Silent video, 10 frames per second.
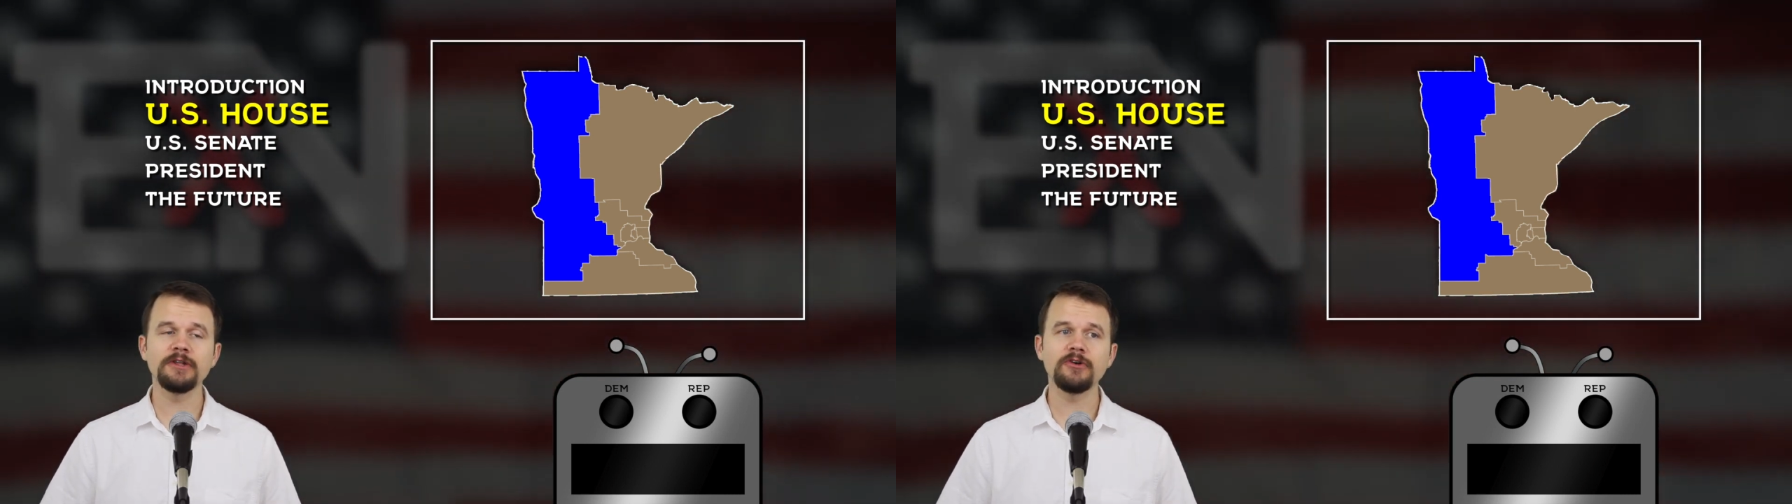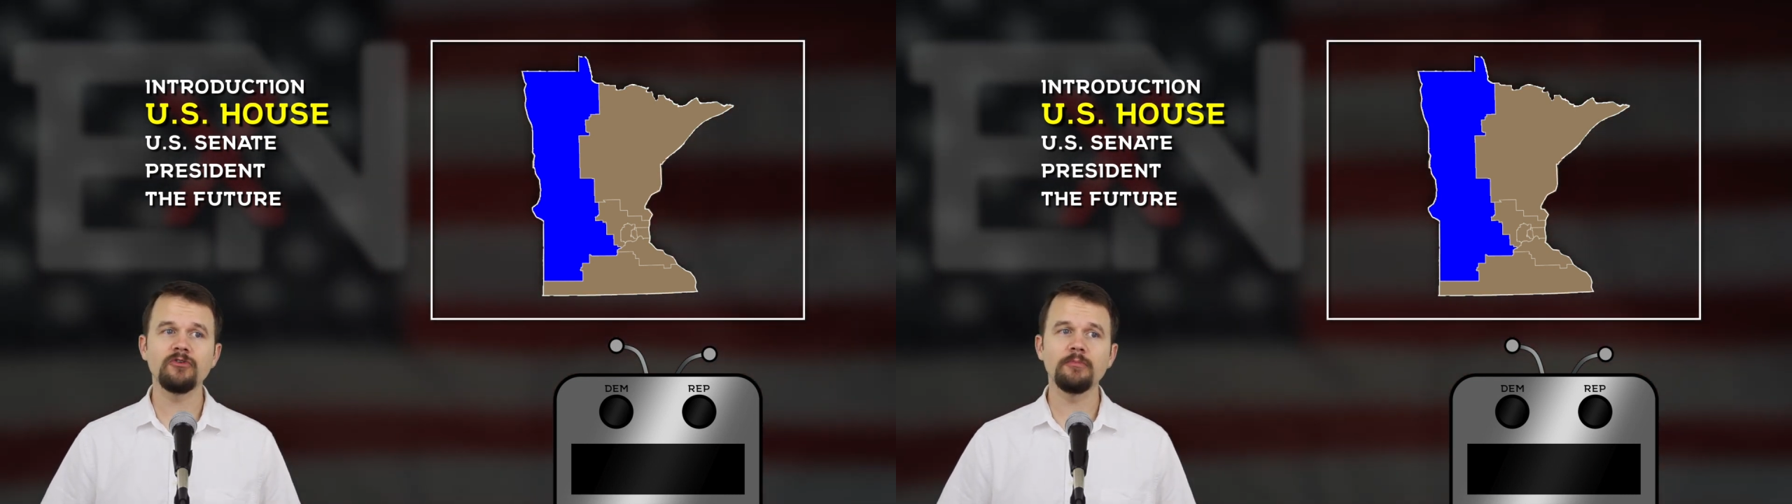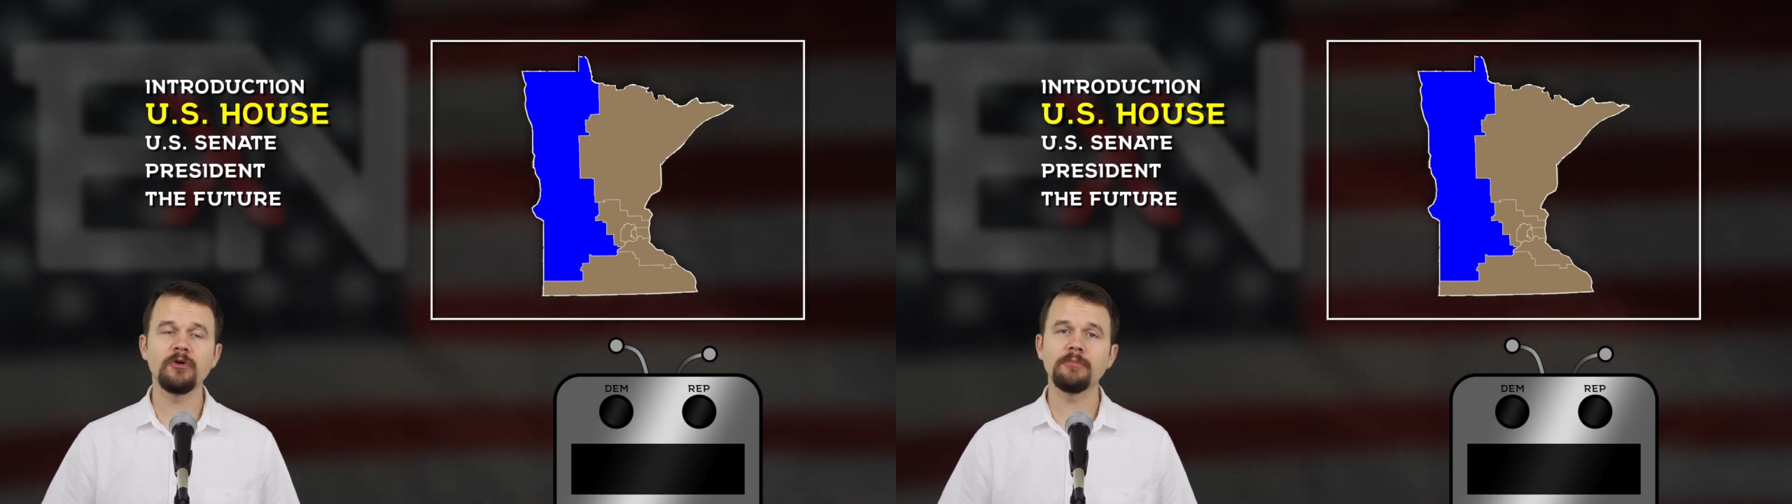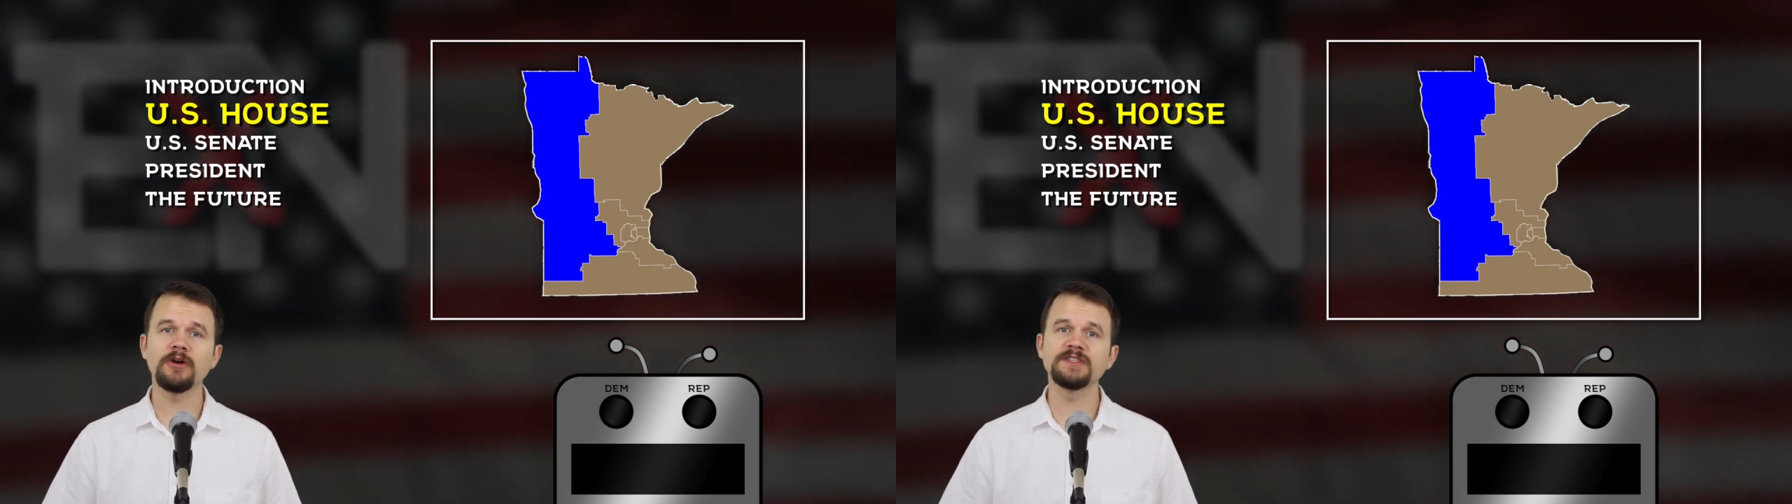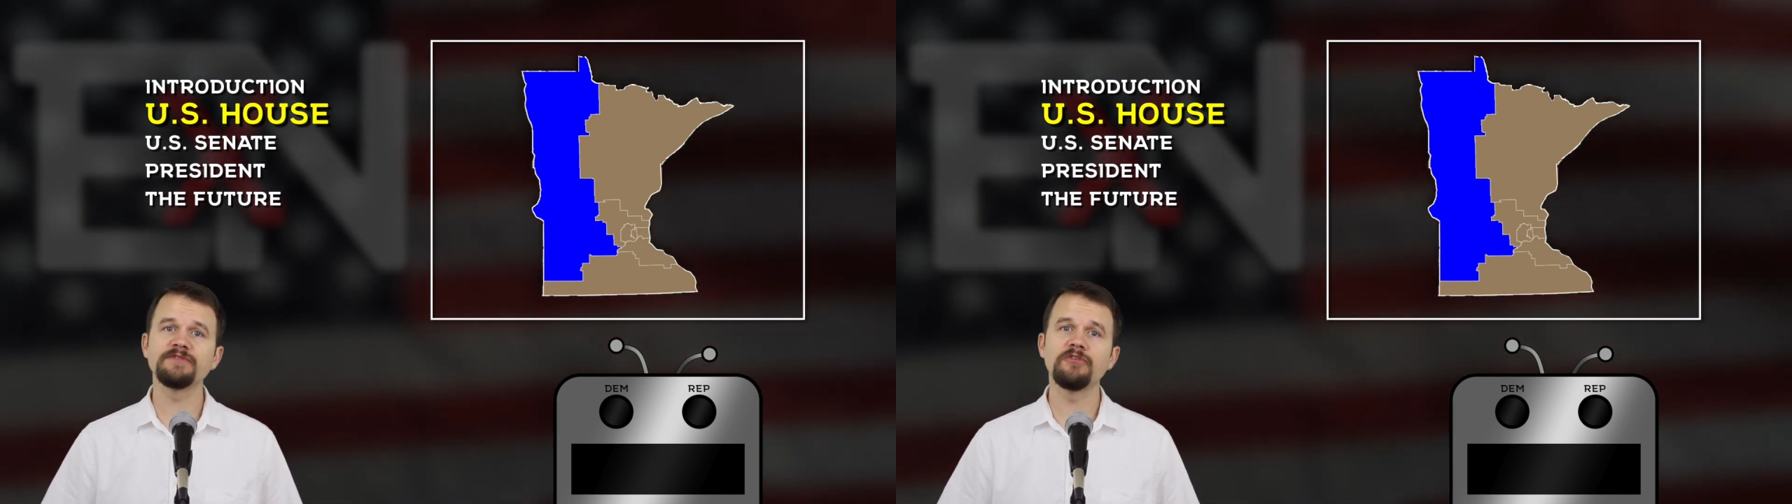Political Report
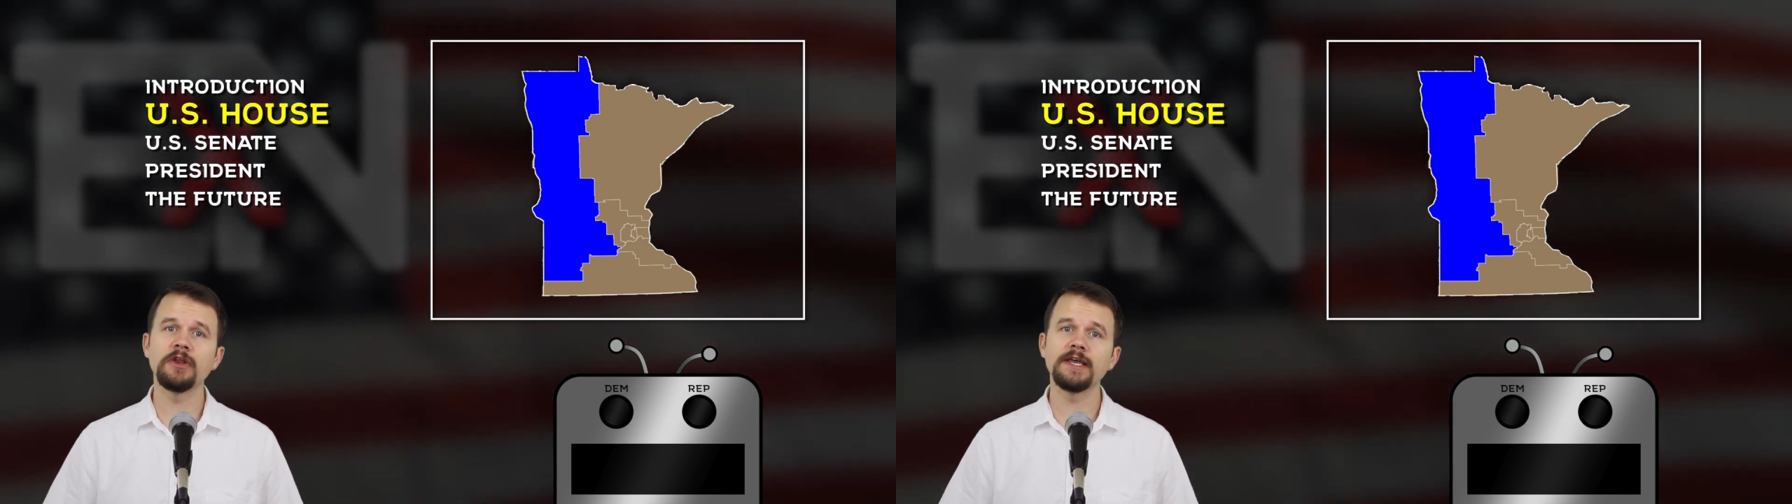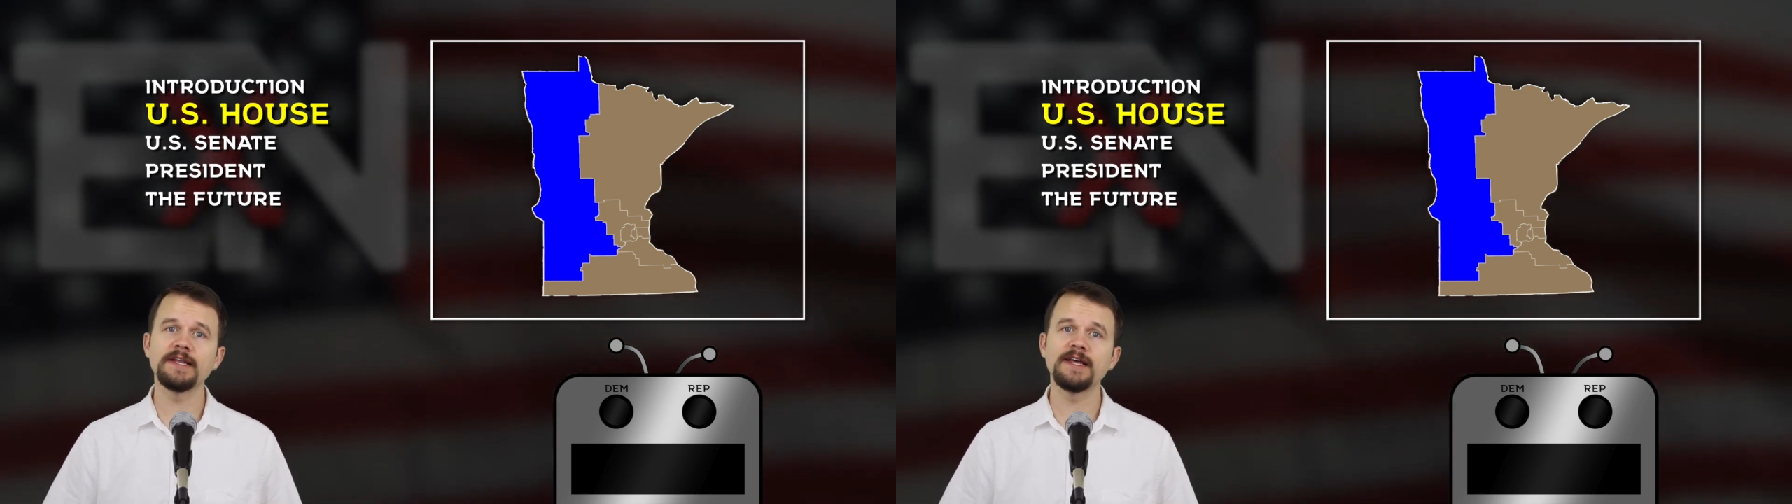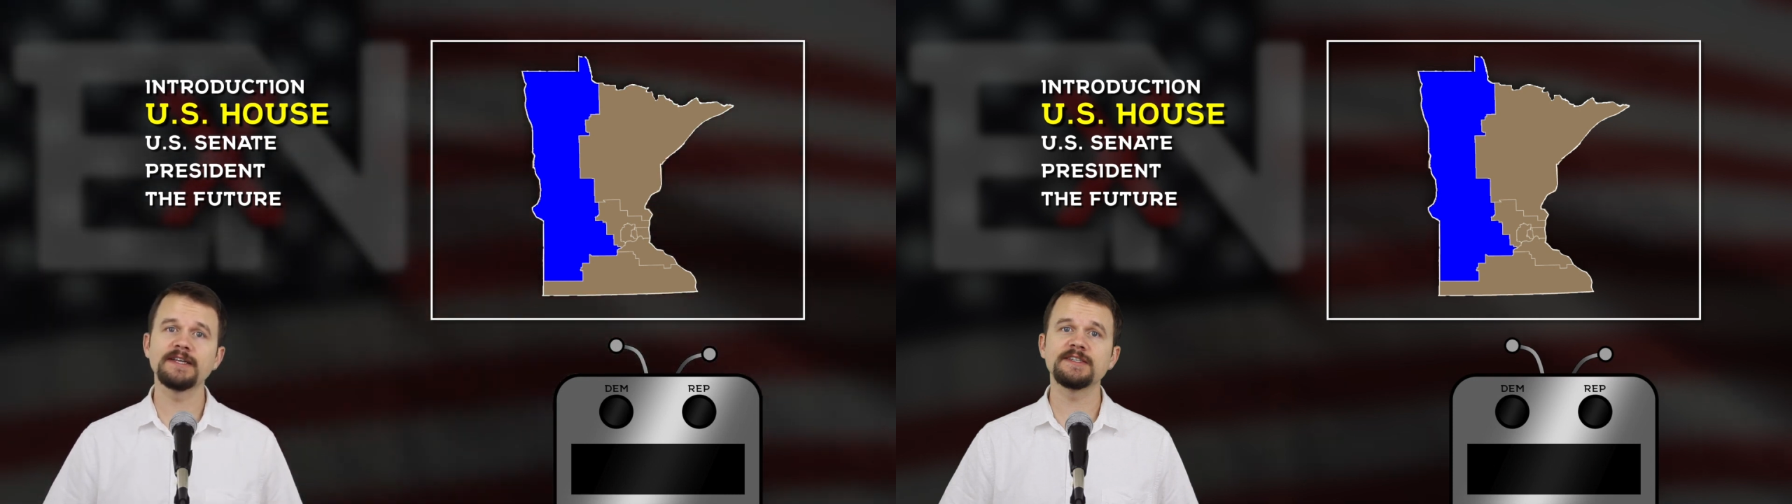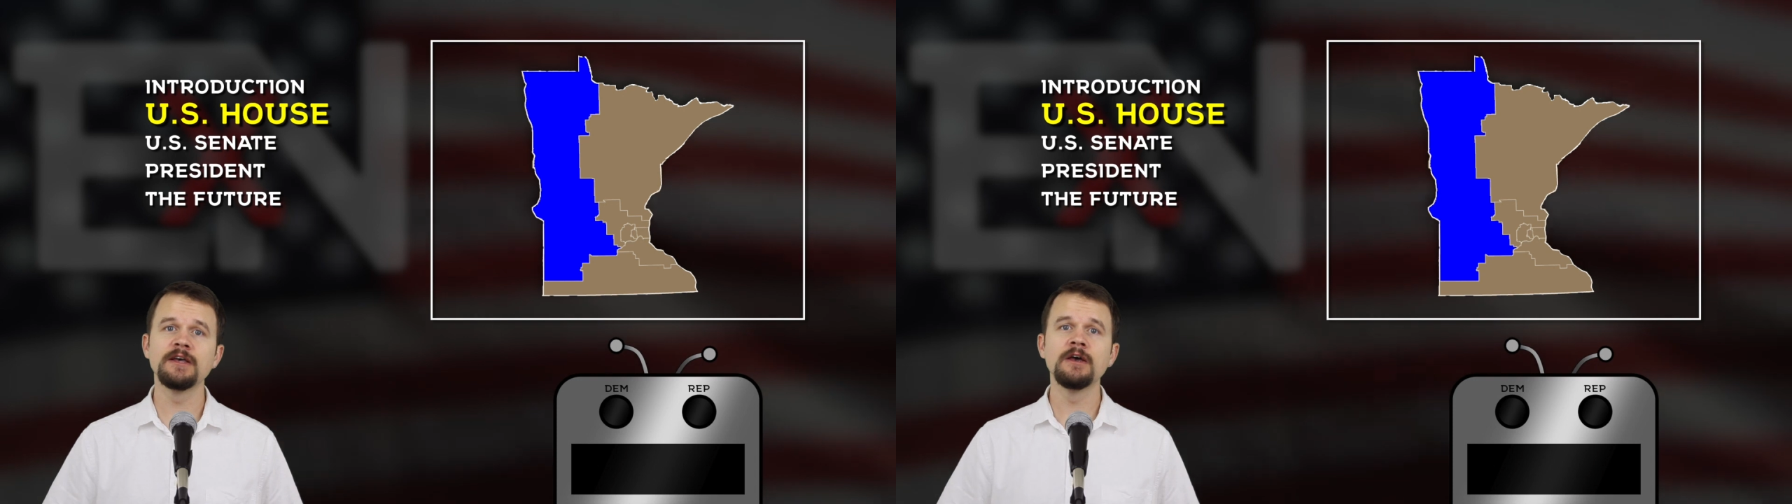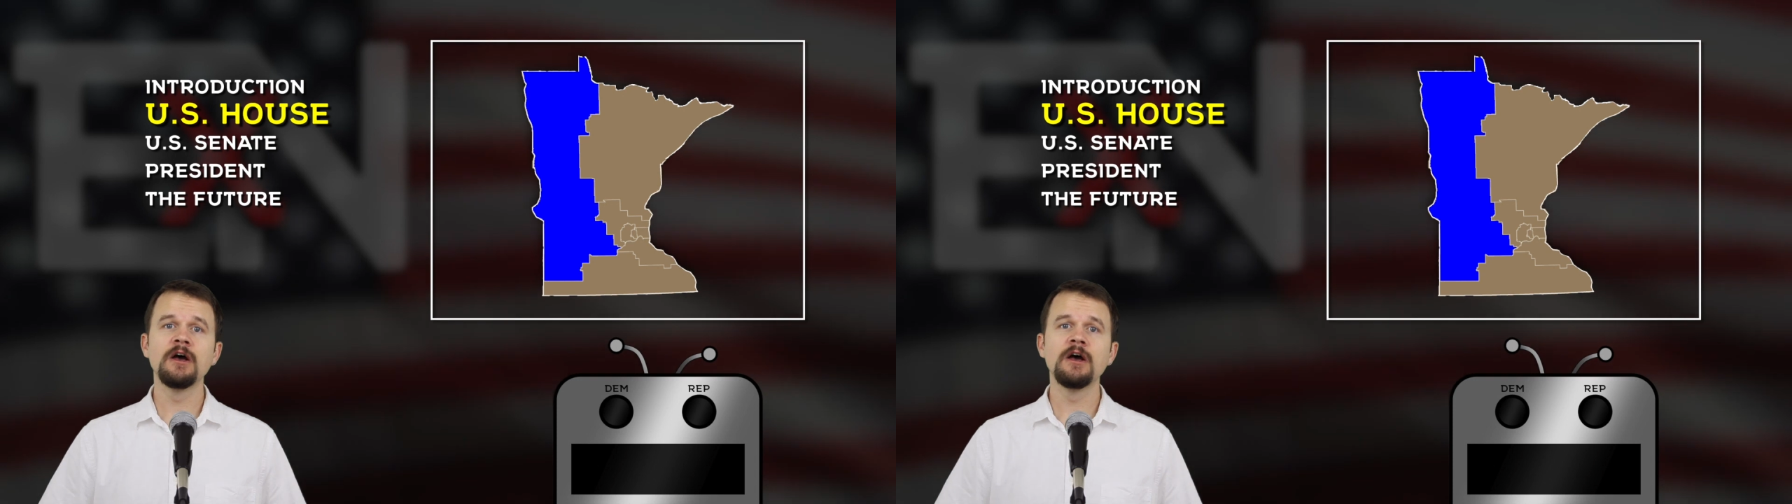Partisan Voting Index